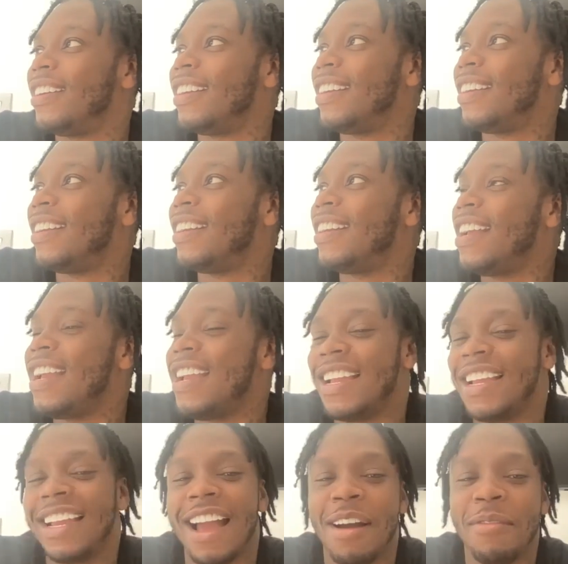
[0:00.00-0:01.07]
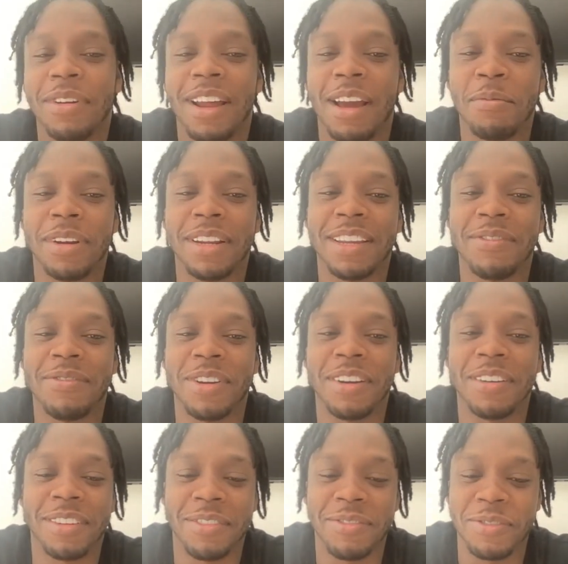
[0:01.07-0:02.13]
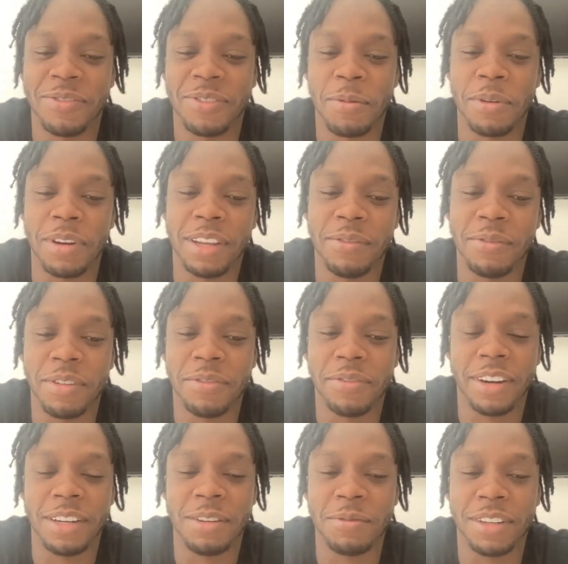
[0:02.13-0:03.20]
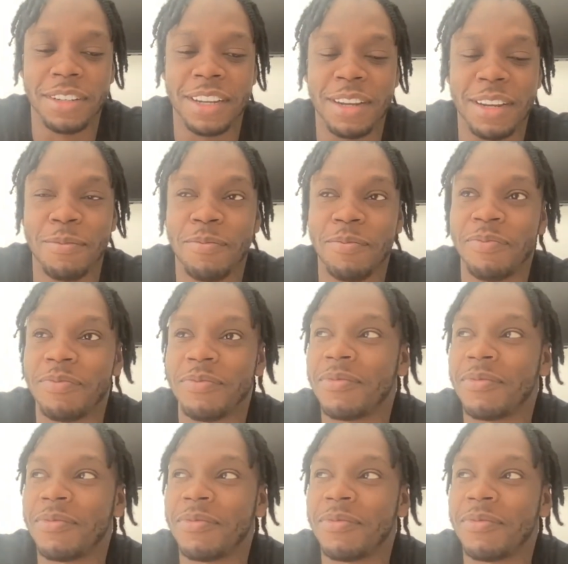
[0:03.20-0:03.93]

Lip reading: want to give you a funny one.